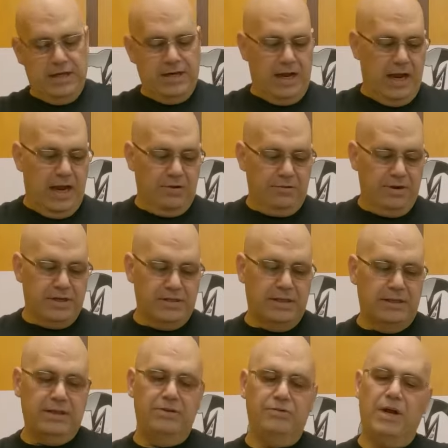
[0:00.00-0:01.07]
that our
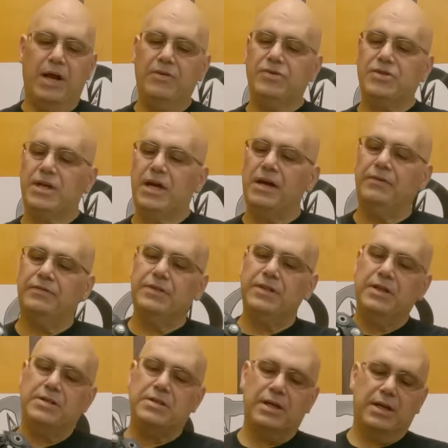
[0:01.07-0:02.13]
extended drive shaft
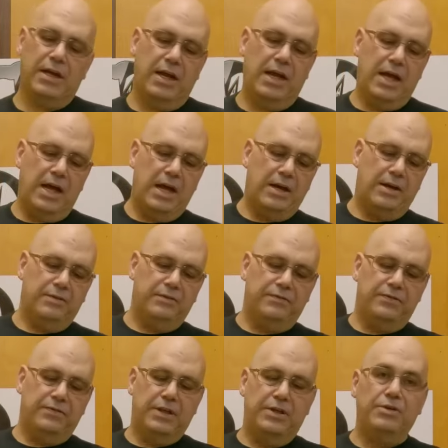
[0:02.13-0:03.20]
is going to
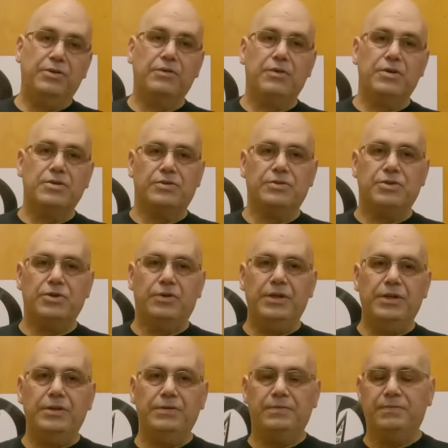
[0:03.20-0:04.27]
have the universal
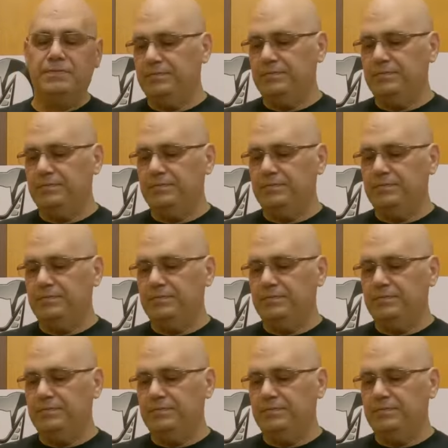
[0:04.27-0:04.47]
joint.